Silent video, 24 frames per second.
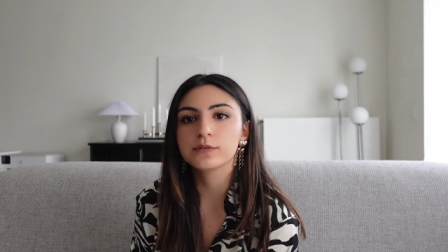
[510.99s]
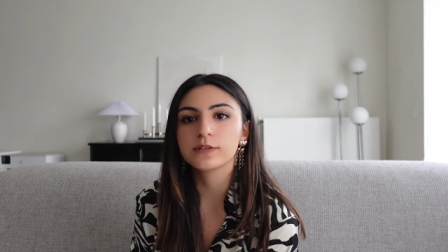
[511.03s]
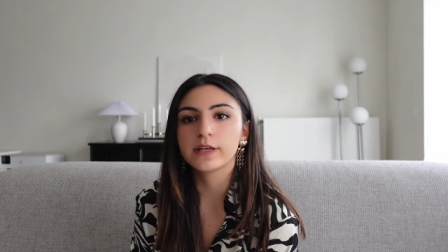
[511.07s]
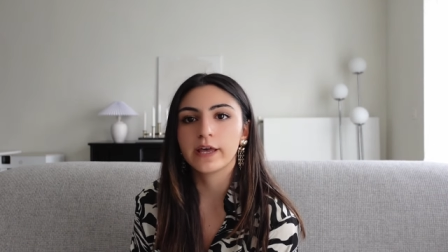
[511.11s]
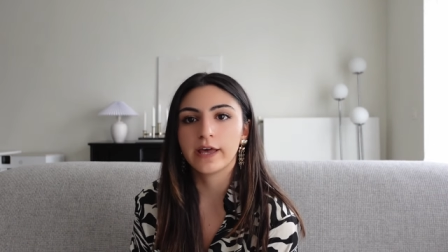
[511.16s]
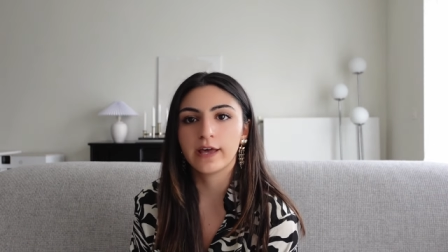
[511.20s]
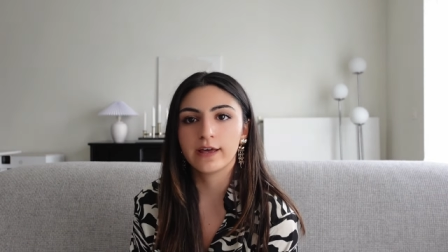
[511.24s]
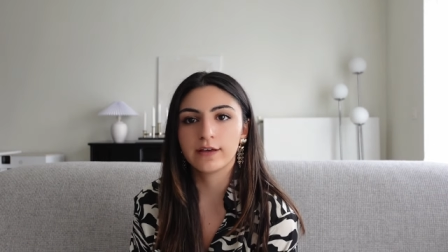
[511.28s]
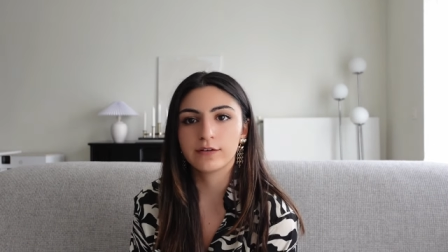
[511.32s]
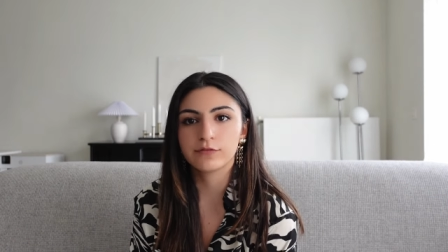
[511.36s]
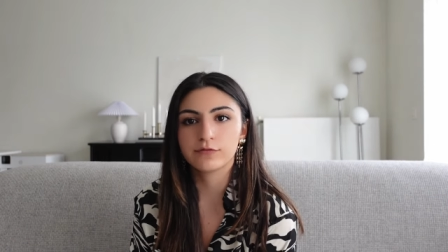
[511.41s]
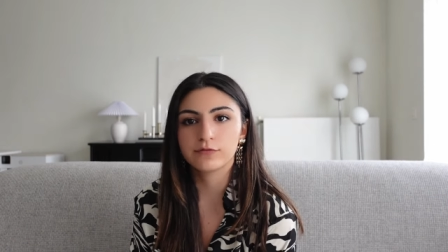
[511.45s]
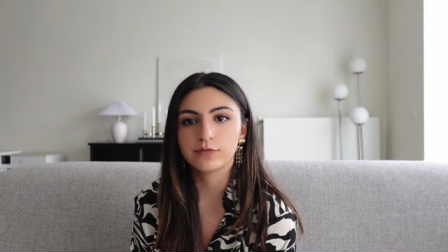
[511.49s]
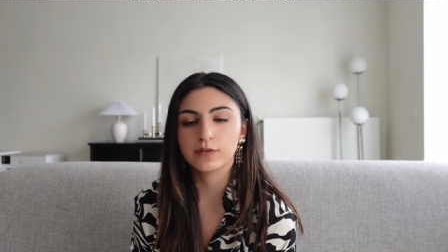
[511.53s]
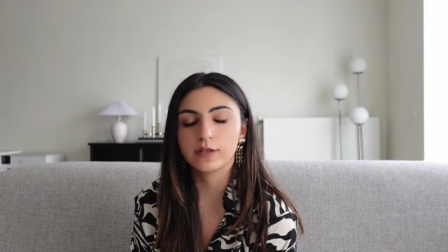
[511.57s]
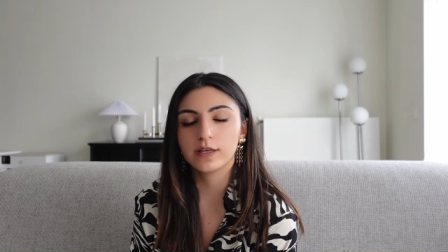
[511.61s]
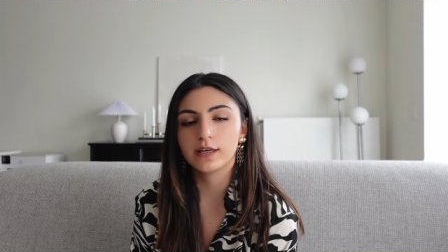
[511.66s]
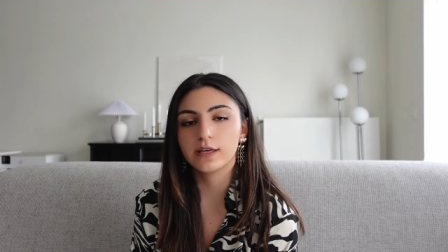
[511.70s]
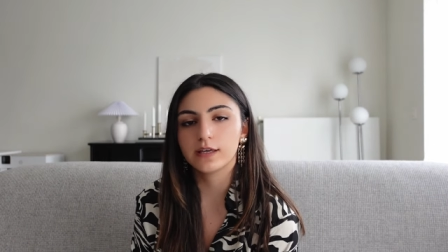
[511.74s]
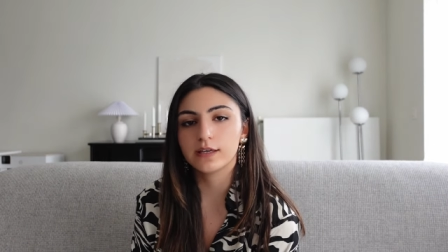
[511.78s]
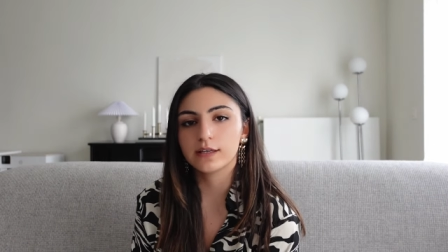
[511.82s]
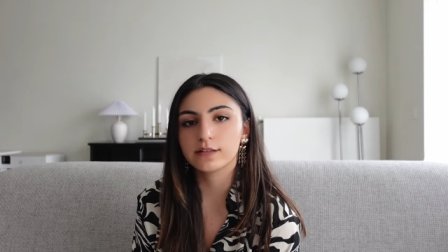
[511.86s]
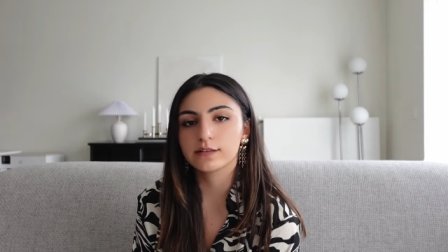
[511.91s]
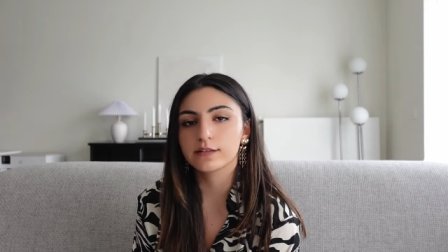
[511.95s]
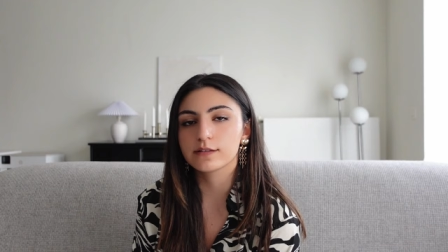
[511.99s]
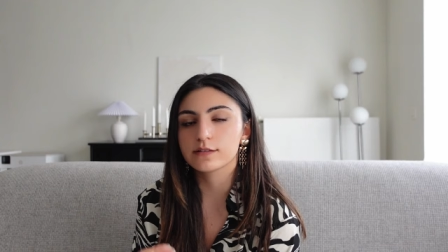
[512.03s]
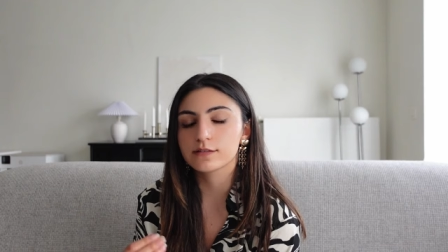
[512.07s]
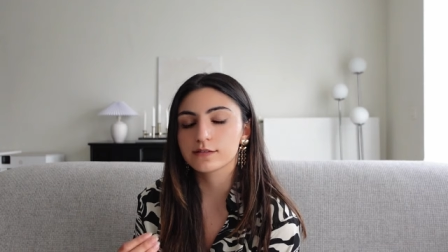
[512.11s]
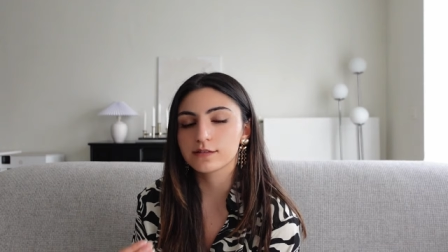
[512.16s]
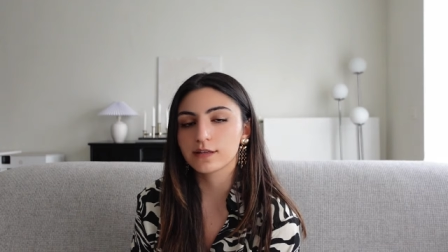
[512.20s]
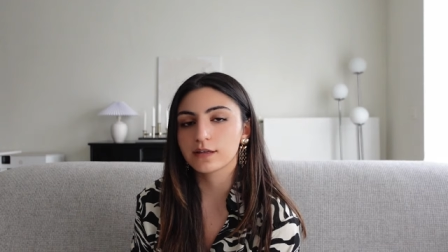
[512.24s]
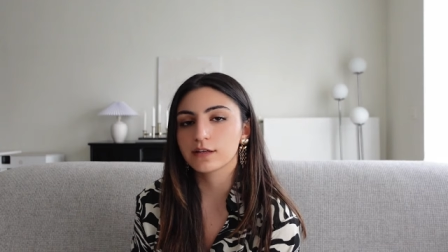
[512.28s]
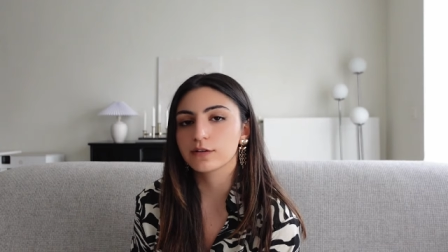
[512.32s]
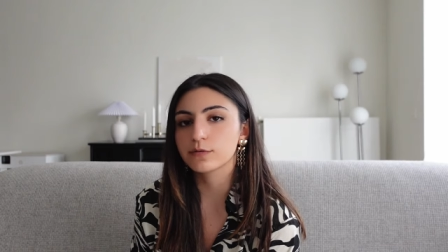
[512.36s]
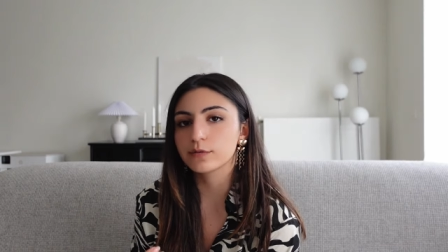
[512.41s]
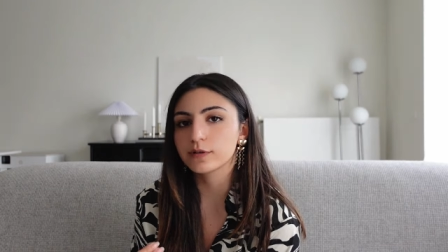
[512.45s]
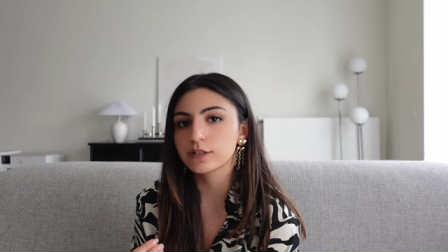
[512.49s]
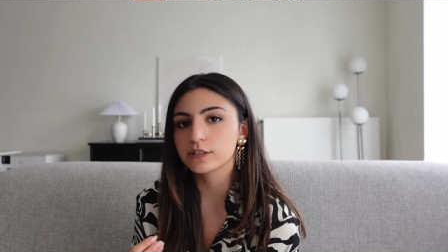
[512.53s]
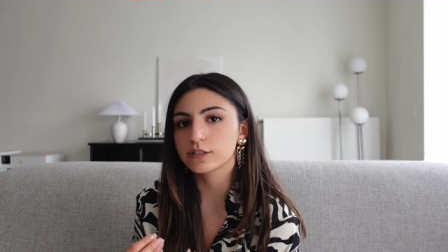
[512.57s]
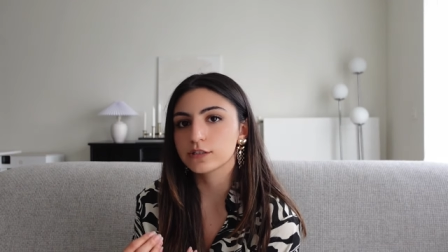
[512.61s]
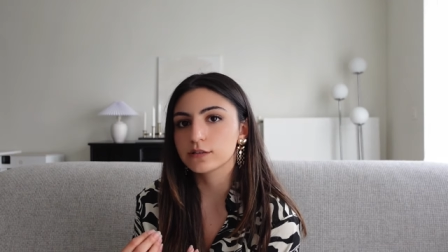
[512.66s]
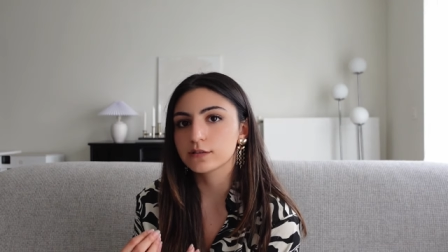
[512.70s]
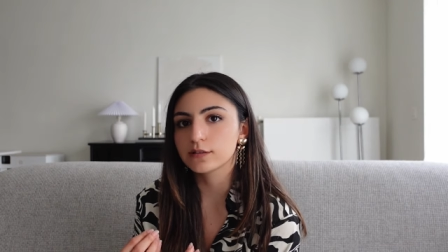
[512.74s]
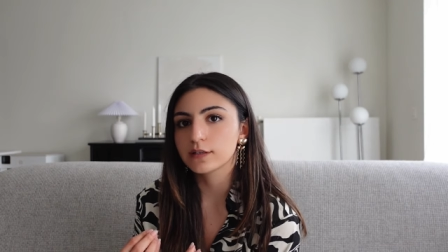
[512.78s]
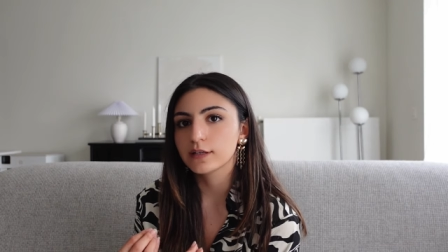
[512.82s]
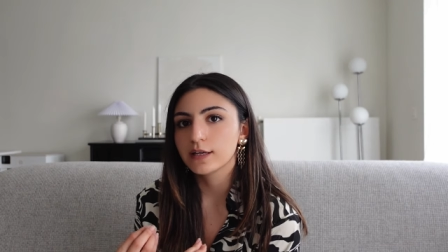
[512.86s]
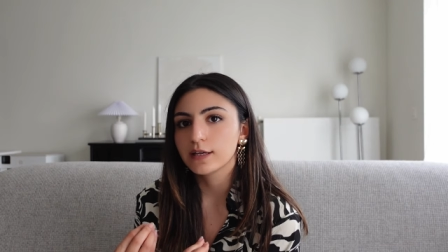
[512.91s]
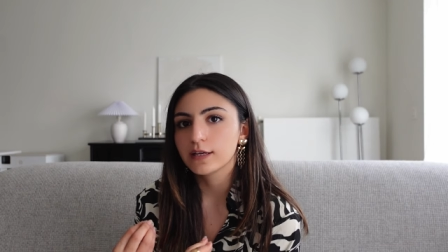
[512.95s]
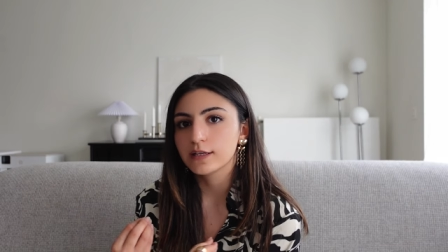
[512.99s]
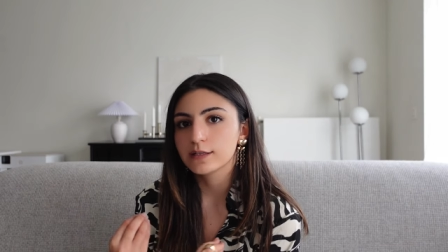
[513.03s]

have a distinguished